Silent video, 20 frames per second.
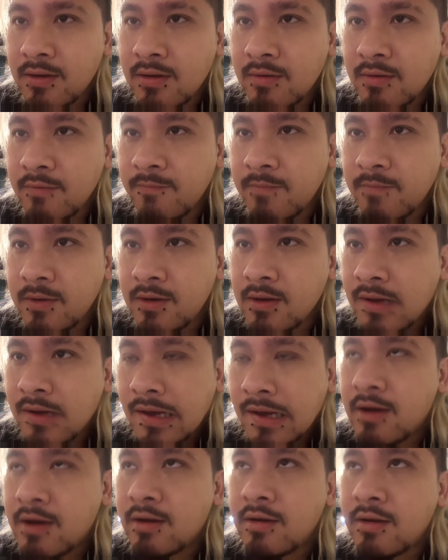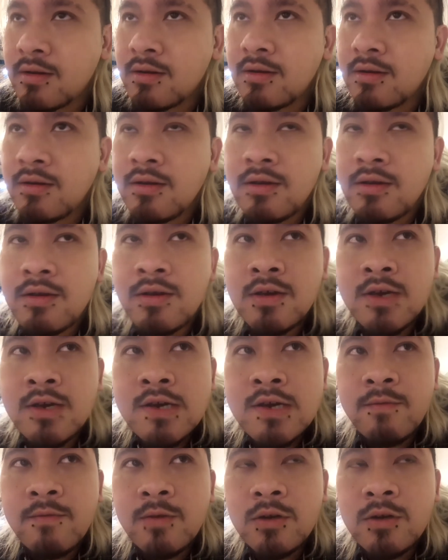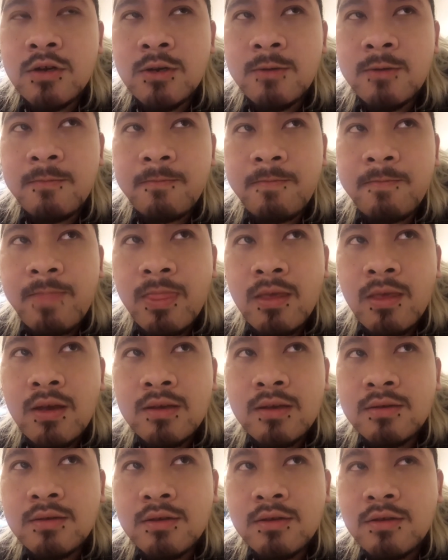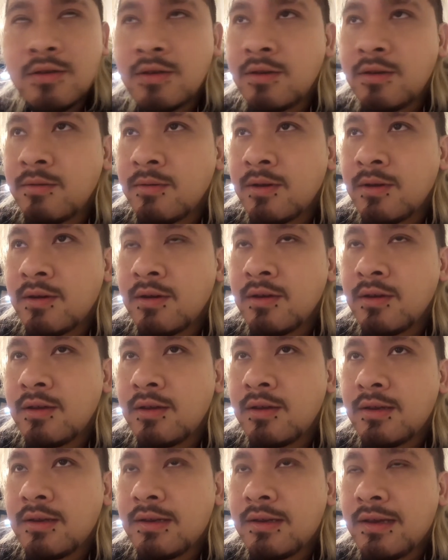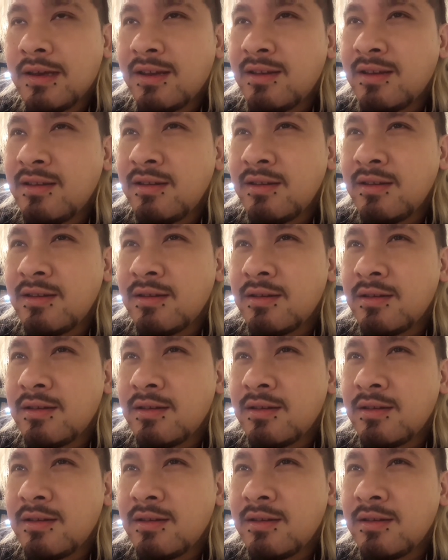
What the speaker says: I've been hired here for good as of January 10,